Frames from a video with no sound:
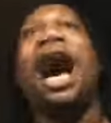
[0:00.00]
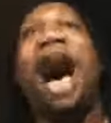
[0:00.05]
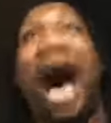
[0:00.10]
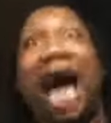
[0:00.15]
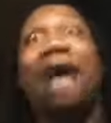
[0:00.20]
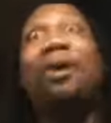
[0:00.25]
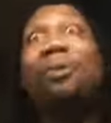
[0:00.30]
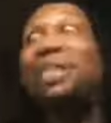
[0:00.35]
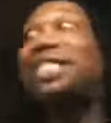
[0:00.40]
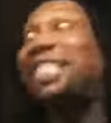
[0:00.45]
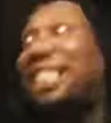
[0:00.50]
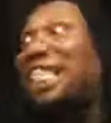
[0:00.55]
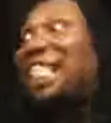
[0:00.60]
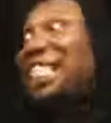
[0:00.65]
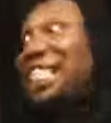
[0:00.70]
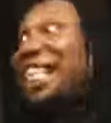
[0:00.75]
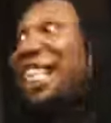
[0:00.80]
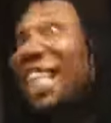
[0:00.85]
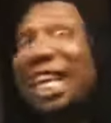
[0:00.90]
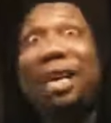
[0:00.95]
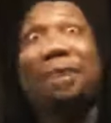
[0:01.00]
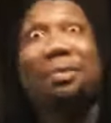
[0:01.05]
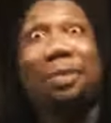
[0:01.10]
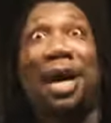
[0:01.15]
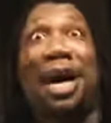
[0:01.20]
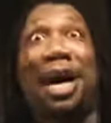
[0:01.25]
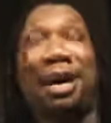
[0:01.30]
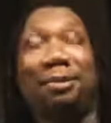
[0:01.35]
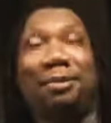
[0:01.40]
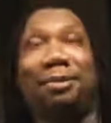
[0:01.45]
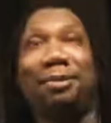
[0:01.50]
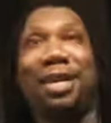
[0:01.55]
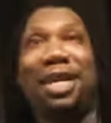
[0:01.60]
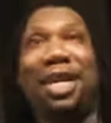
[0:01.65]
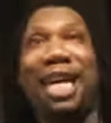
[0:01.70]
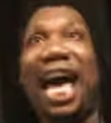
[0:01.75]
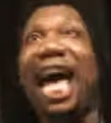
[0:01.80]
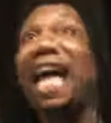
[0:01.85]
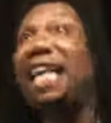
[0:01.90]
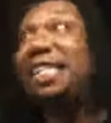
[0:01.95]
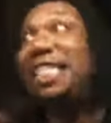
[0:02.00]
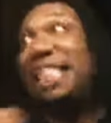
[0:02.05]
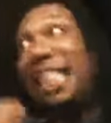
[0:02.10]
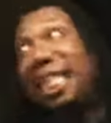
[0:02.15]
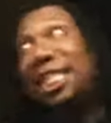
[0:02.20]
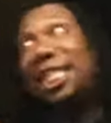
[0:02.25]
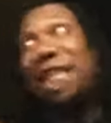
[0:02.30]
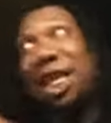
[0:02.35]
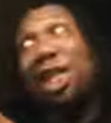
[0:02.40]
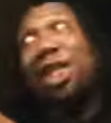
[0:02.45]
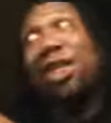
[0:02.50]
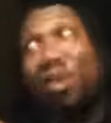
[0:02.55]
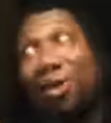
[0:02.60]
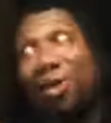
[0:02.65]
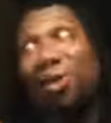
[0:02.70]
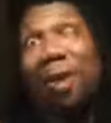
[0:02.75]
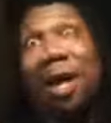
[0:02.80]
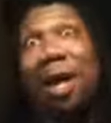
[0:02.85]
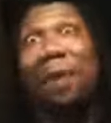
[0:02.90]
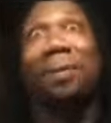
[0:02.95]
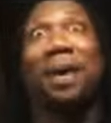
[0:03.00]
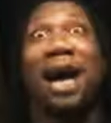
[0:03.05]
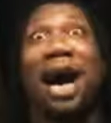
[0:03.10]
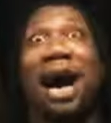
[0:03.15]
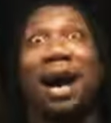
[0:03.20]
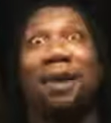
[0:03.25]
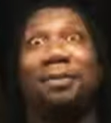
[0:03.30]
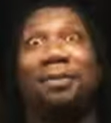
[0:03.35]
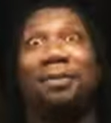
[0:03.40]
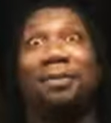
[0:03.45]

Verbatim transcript: I was teaching hip hop and teaching through hip hop.